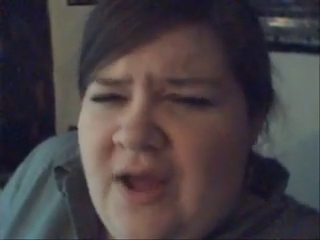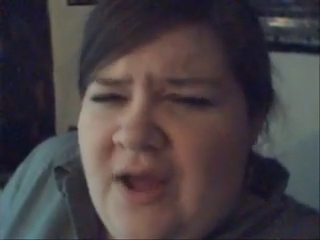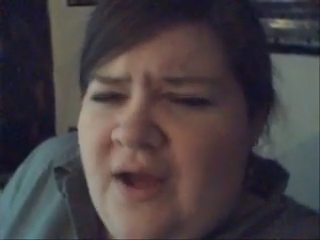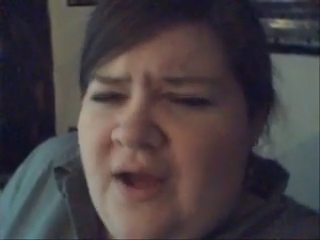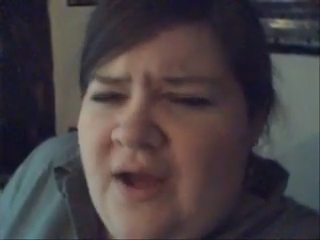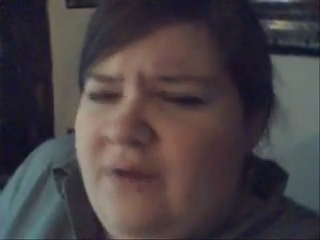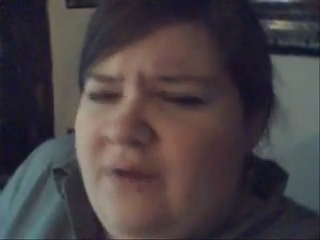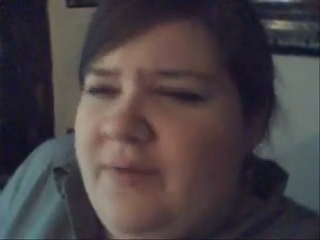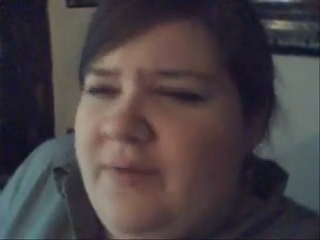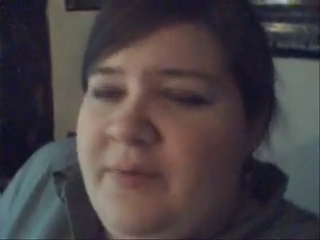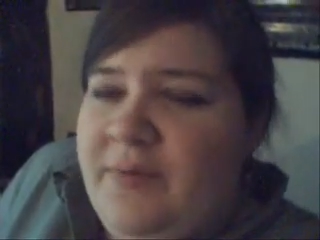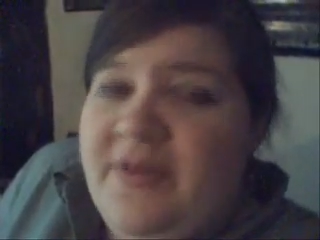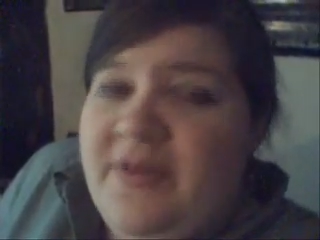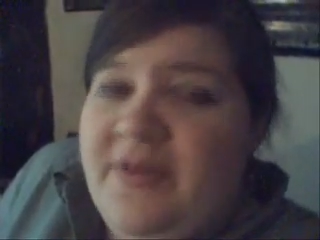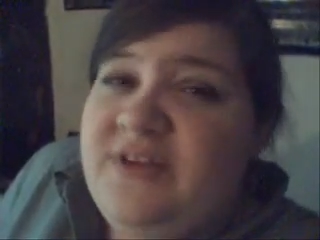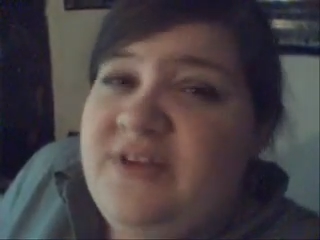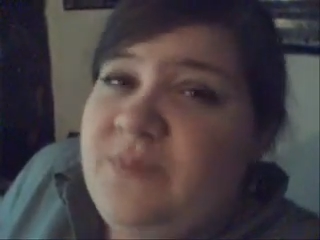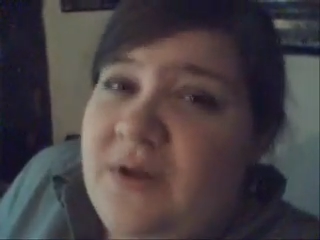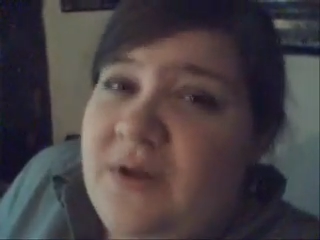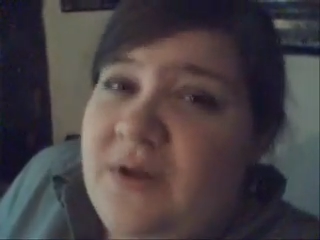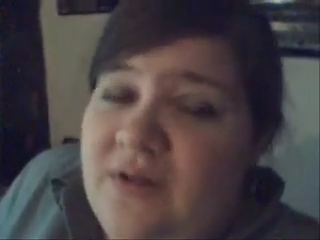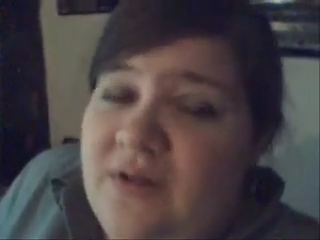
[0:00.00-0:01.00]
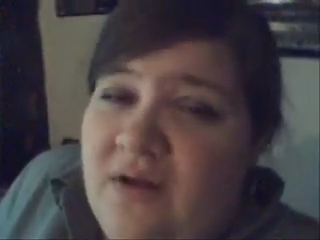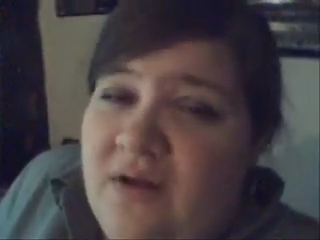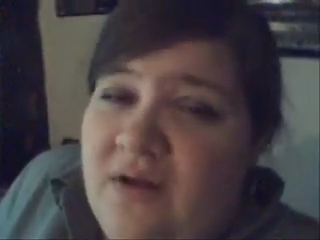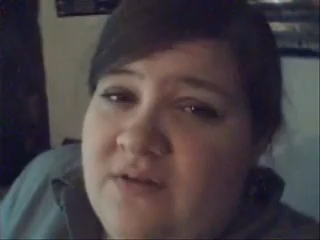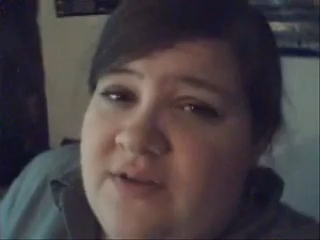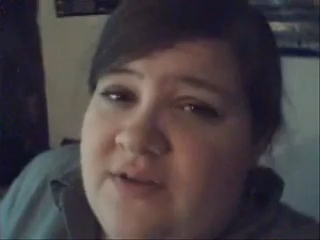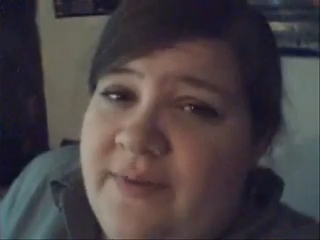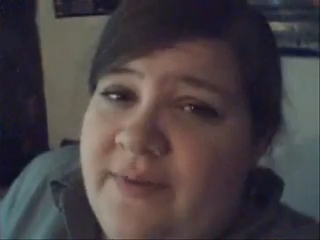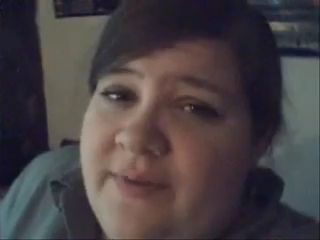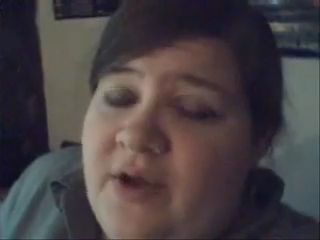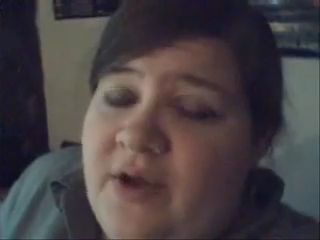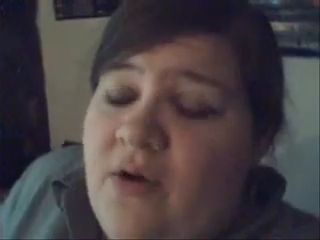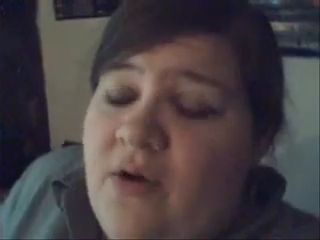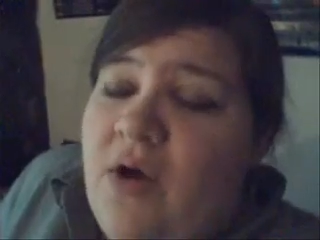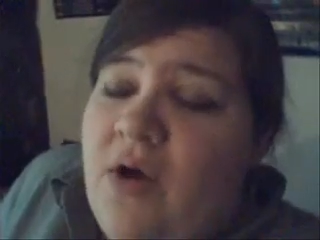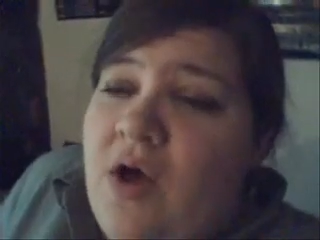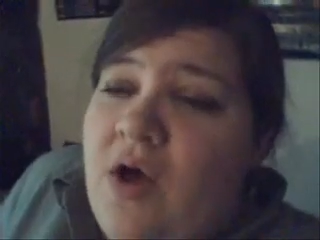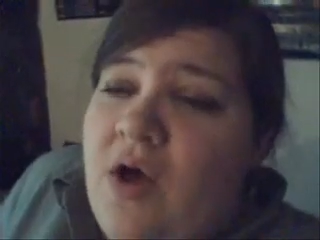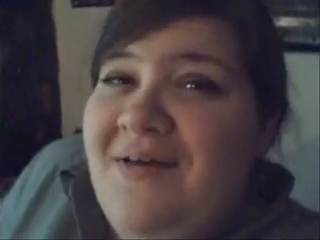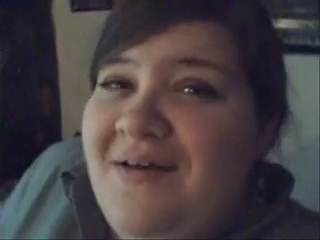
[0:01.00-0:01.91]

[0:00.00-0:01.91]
I don't remember. That's been a long time ago.